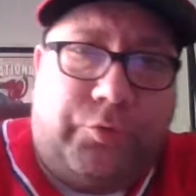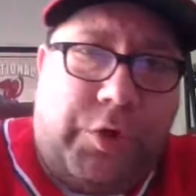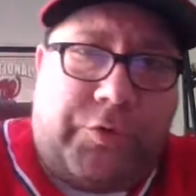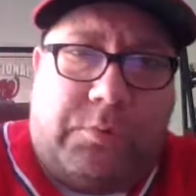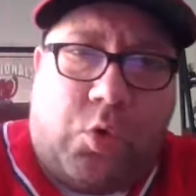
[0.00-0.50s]

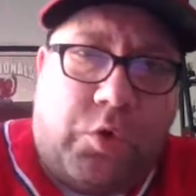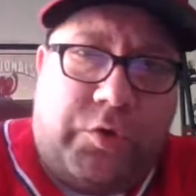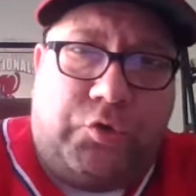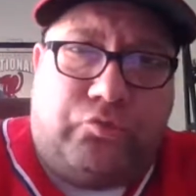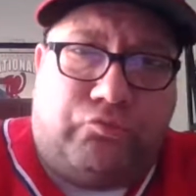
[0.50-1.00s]
Nothing more
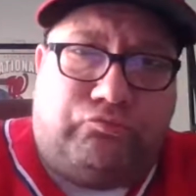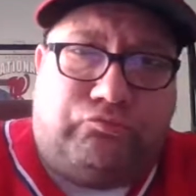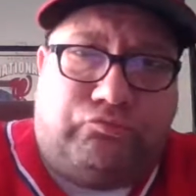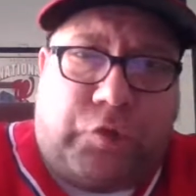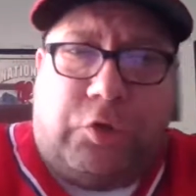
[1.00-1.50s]
than
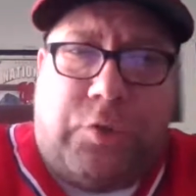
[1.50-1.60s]
10